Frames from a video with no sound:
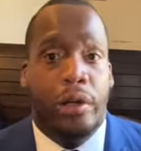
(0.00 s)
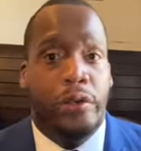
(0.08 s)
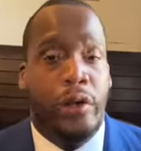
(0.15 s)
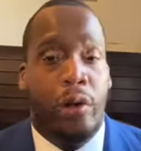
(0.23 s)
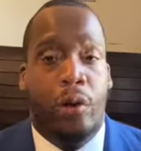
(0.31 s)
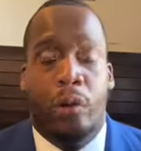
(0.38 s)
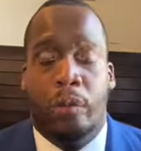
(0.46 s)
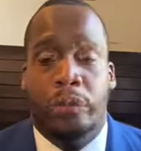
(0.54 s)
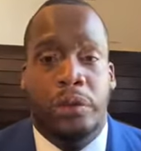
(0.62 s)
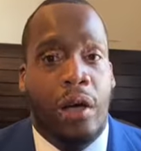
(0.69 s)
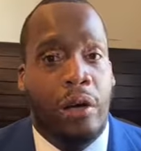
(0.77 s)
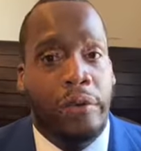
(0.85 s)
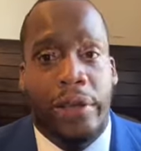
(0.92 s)
No, I'm
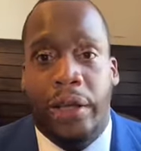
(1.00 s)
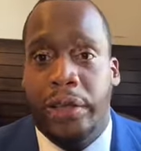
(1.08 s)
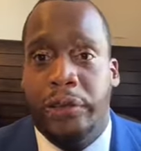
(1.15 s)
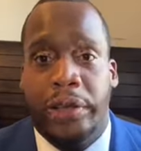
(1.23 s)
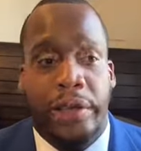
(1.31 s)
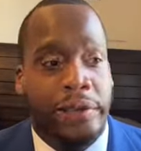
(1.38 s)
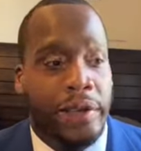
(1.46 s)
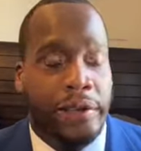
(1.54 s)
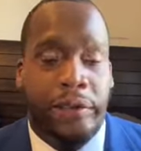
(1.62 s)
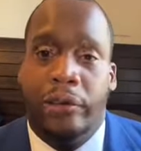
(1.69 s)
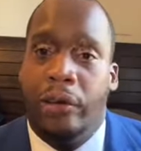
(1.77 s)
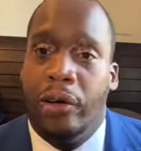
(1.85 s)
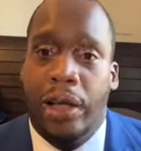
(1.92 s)
sorry guys, you can't take your
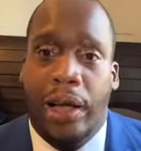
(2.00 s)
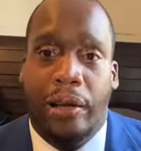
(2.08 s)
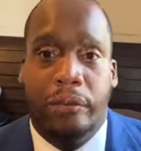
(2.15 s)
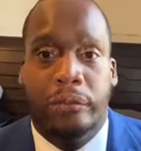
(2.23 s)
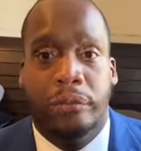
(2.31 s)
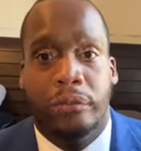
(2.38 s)
girl out.